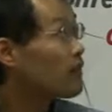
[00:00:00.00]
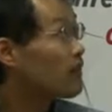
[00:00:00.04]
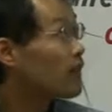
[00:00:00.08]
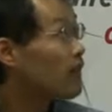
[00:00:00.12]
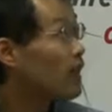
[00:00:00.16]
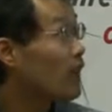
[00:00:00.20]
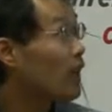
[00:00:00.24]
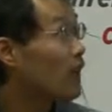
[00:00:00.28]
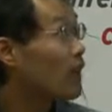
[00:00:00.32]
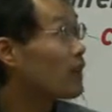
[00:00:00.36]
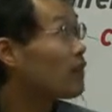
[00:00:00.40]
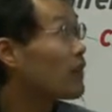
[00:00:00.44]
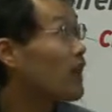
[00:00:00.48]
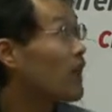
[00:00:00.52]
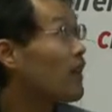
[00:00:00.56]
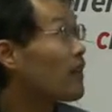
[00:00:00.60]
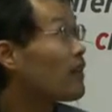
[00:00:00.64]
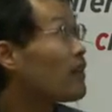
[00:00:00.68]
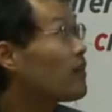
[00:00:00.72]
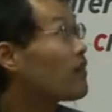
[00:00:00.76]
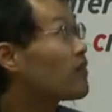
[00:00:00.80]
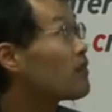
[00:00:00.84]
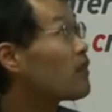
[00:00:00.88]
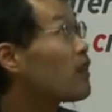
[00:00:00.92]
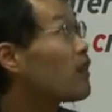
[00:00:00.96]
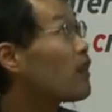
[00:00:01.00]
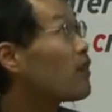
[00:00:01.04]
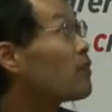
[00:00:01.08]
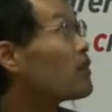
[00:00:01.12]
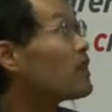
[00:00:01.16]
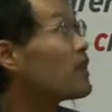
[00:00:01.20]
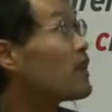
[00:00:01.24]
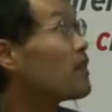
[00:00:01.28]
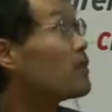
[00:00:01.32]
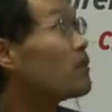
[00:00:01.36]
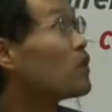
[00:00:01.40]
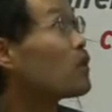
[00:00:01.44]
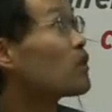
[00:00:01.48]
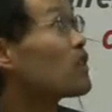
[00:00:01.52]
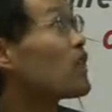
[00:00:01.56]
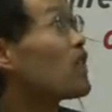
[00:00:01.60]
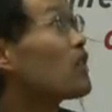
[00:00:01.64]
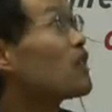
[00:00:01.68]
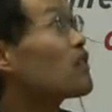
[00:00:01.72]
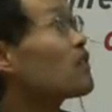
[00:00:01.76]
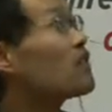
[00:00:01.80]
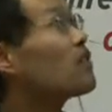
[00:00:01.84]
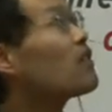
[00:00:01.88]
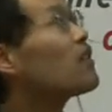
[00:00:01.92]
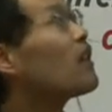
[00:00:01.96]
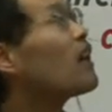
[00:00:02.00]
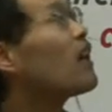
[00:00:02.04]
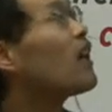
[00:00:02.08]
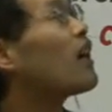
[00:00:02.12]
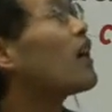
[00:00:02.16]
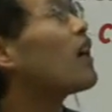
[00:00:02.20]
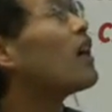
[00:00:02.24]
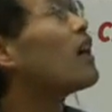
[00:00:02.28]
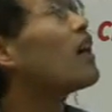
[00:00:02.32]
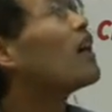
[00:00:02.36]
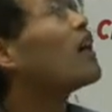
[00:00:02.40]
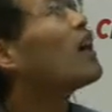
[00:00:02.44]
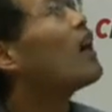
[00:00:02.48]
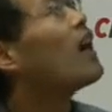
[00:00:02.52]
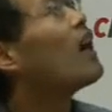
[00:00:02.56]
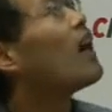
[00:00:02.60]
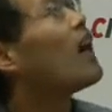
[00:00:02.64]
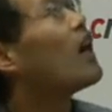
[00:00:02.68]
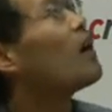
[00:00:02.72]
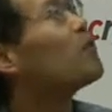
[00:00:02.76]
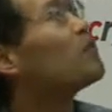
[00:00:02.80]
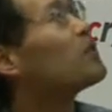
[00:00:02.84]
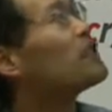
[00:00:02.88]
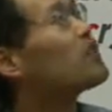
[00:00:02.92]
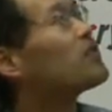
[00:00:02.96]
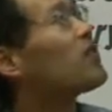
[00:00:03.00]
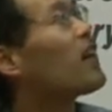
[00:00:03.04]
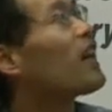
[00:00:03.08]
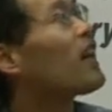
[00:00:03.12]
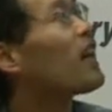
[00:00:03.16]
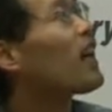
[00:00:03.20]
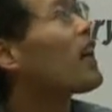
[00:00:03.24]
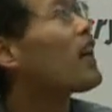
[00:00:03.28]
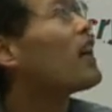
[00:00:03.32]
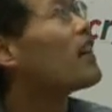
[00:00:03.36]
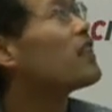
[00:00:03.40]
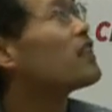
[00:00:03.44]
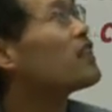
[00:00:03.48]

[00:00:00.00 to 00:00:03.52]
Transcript: And one of the important amplifier